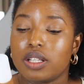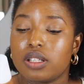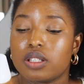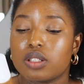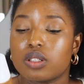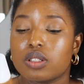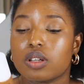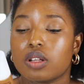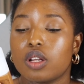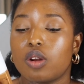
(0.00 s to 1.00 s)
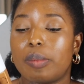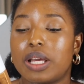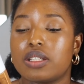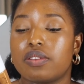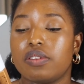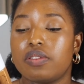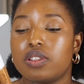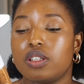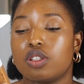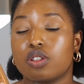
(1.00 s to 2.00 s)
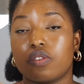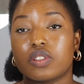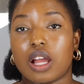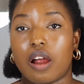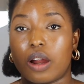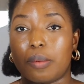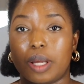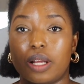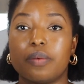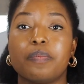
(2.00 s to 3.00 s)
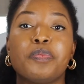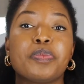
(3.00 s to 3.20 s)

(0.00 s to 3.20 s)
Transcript: It is, the number is 50 soft caramel.